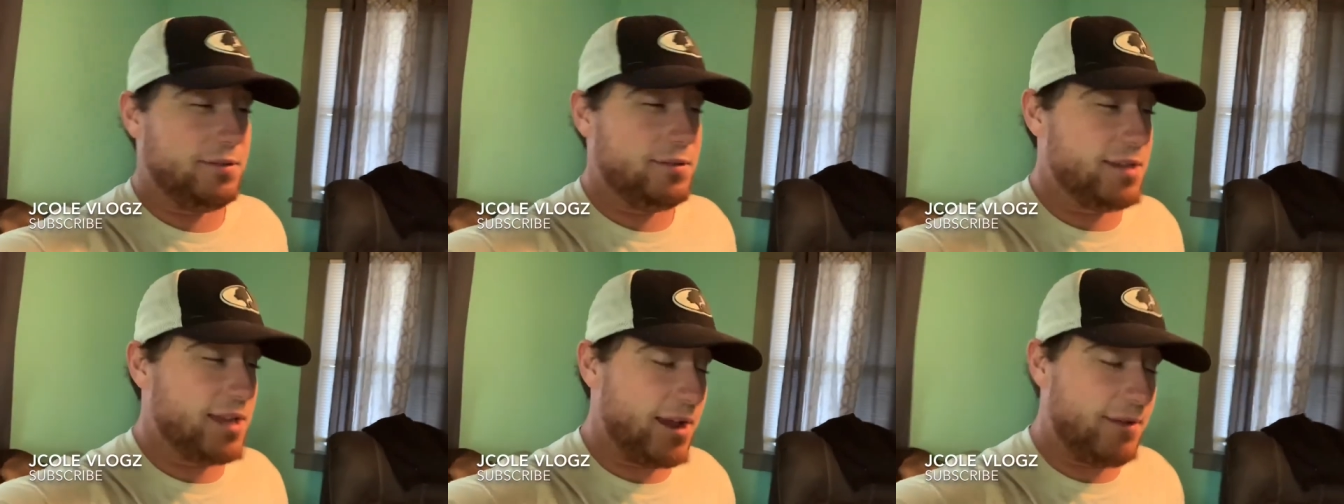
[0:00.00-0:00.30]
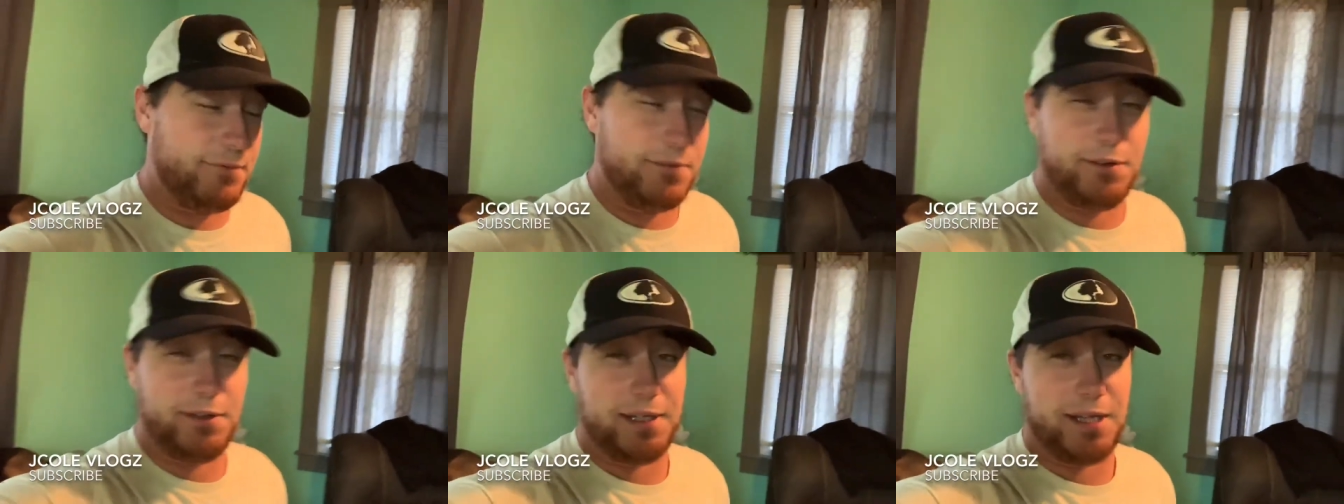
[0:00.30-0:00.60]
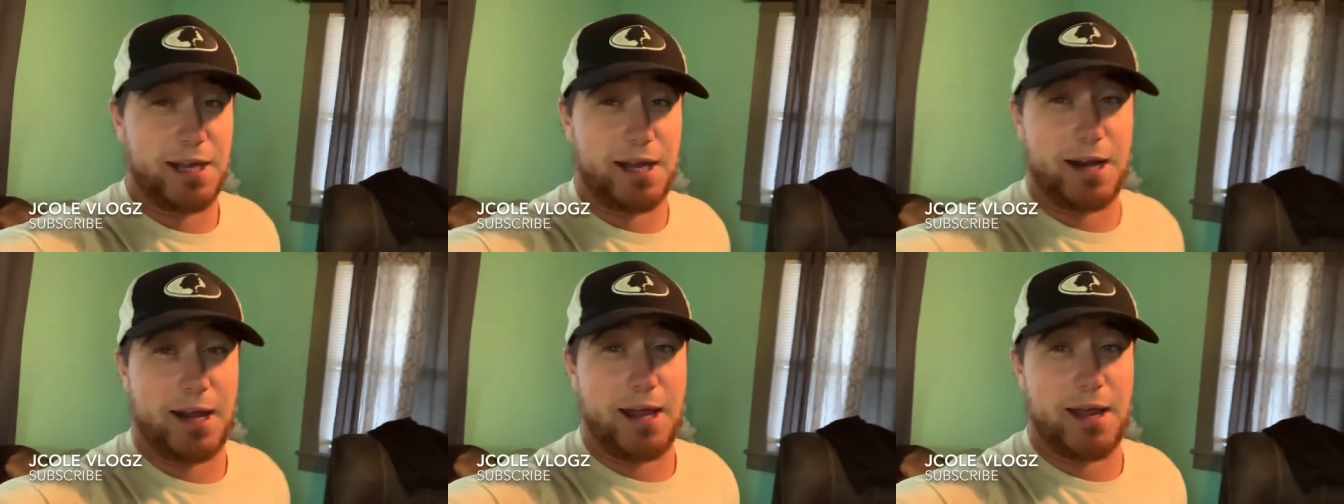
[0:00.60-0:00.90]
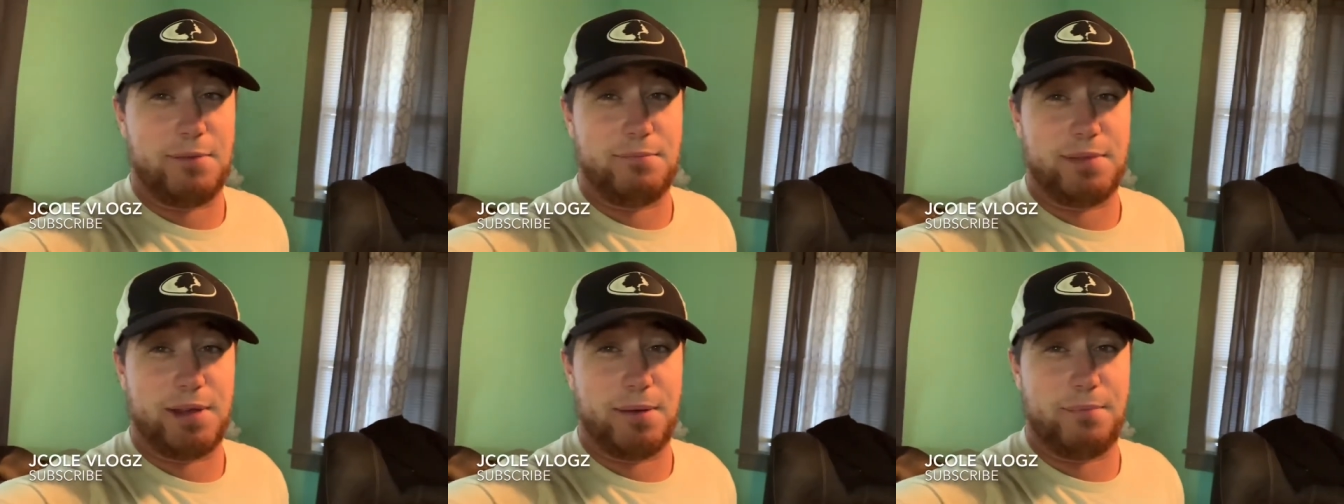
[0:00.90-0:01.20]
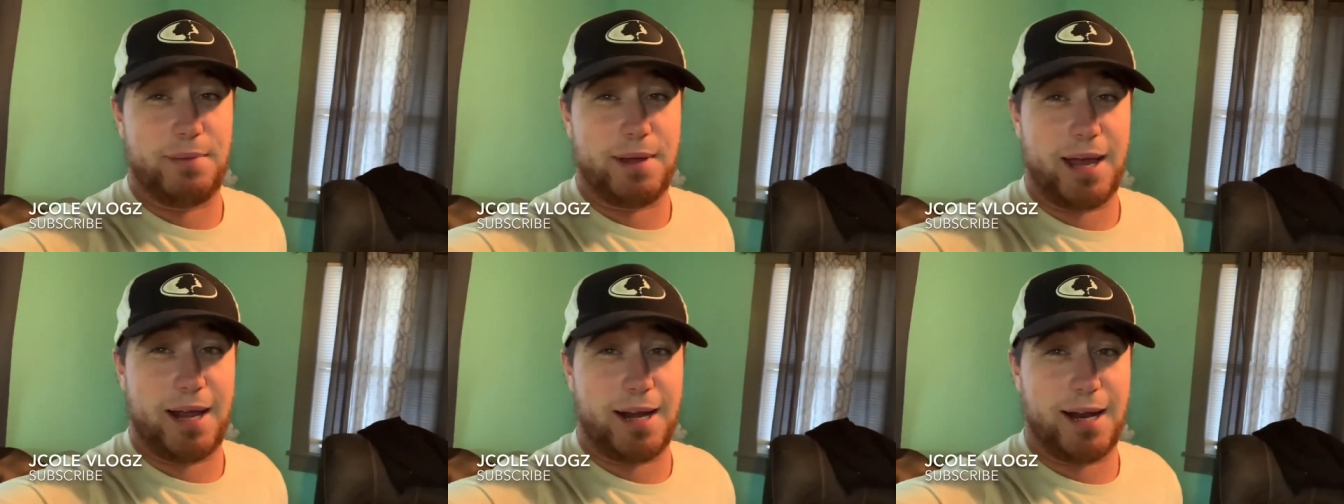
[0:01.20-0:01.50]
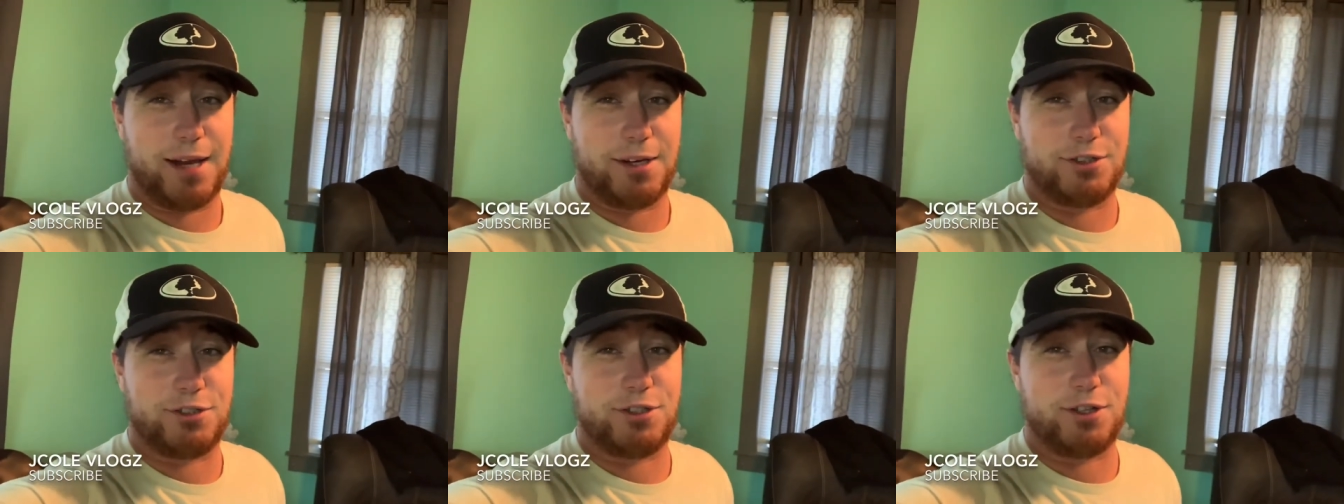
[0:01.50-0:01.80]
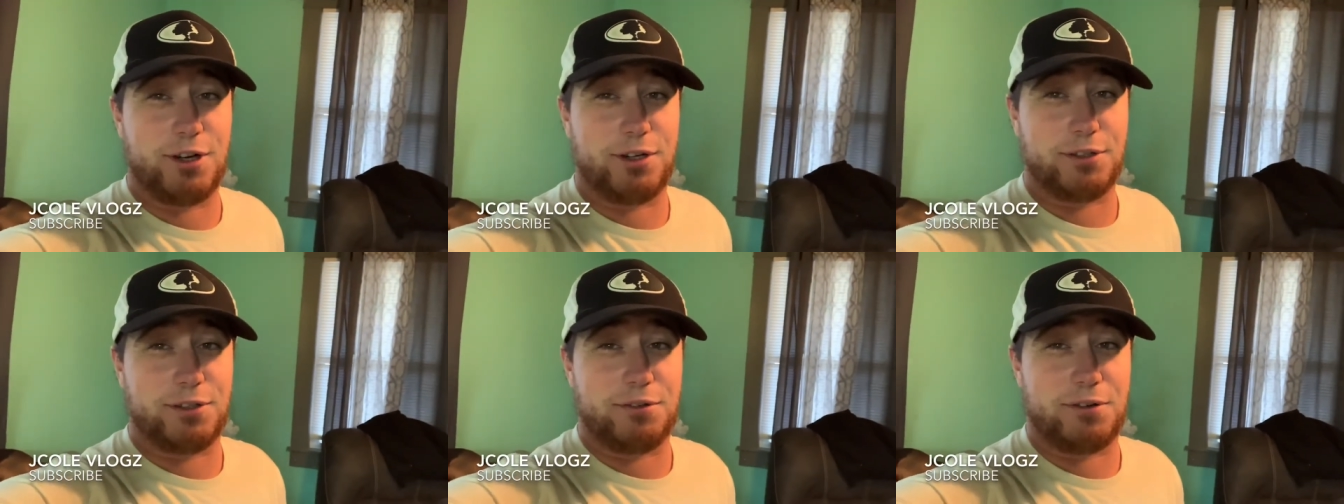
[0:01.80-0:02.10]
definitely got to have me a badass
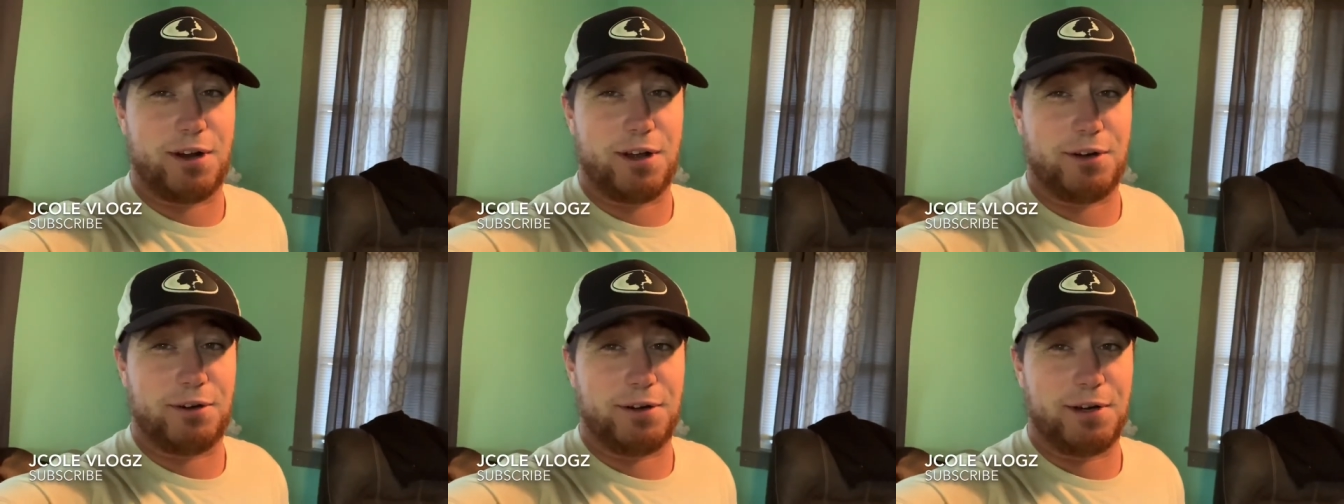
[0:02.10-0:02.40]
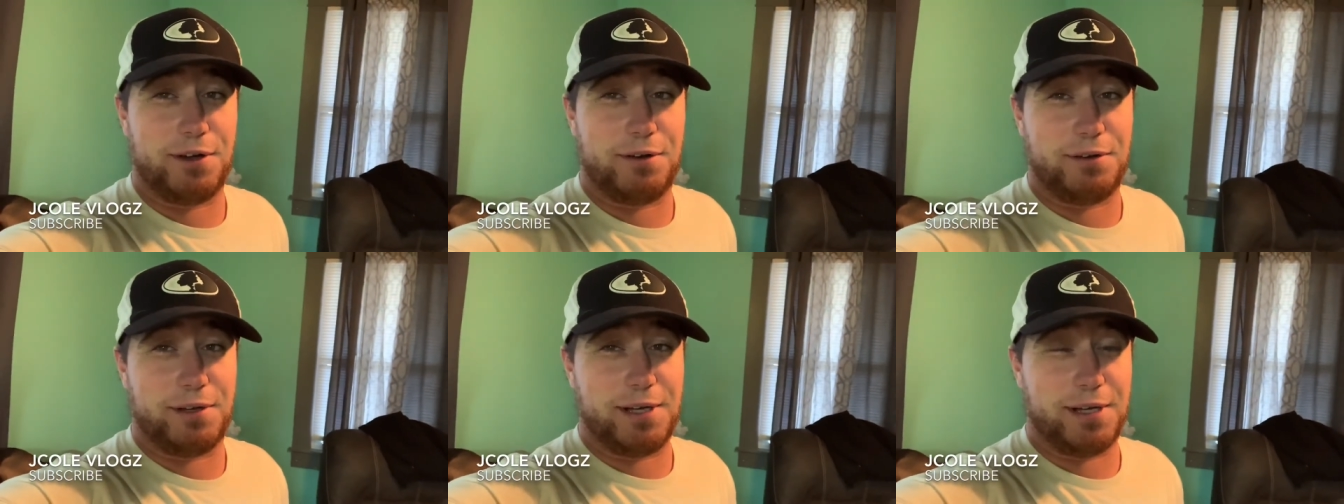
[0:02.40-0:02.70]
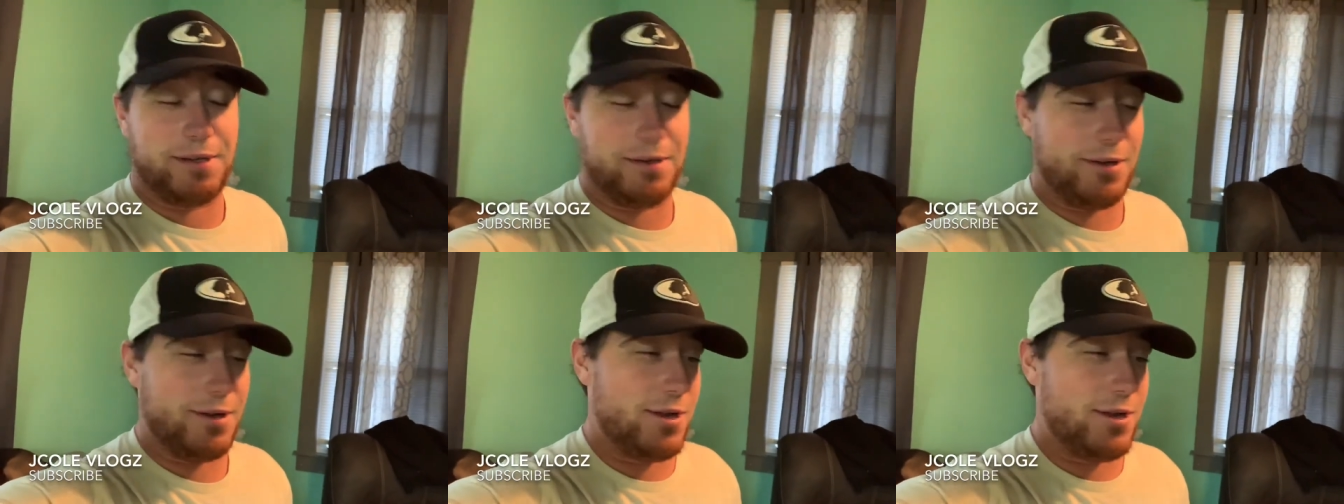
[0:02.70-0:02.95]
truck to ride around in.